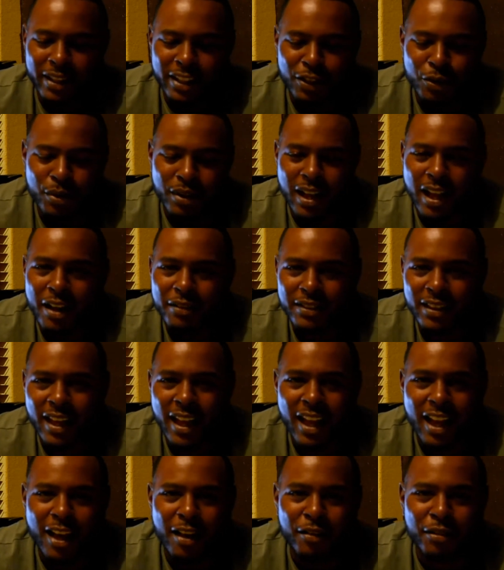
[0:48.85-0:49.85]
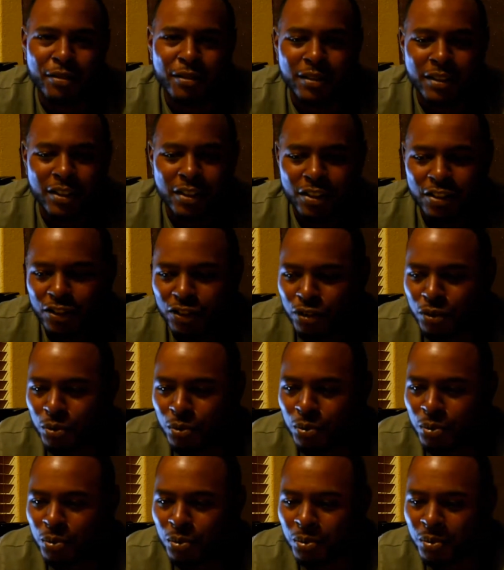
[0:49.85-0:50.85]
you would have to have
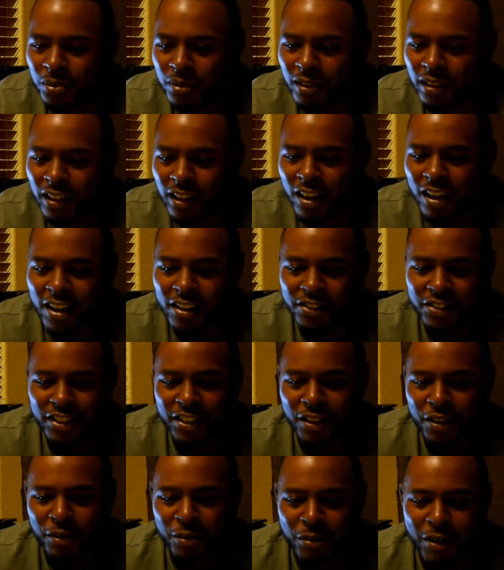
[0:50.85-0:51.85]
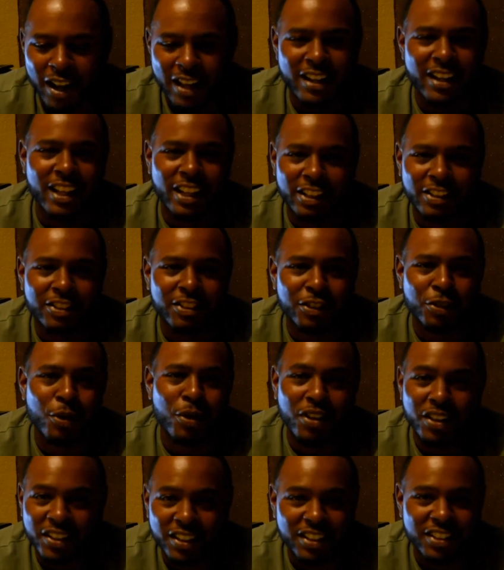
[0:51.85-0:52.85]
2 lawns that are right next
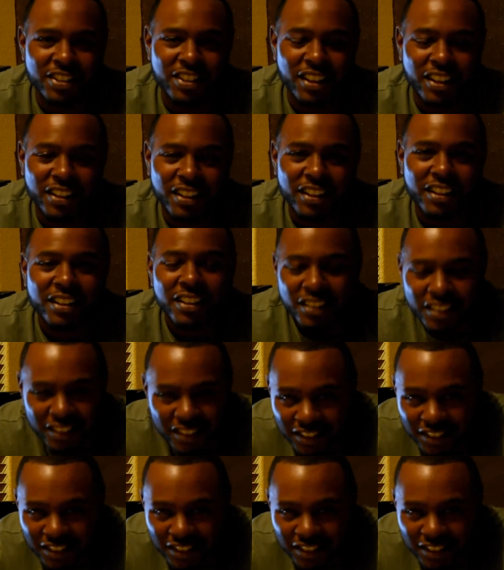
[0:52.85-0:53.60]
door to each other,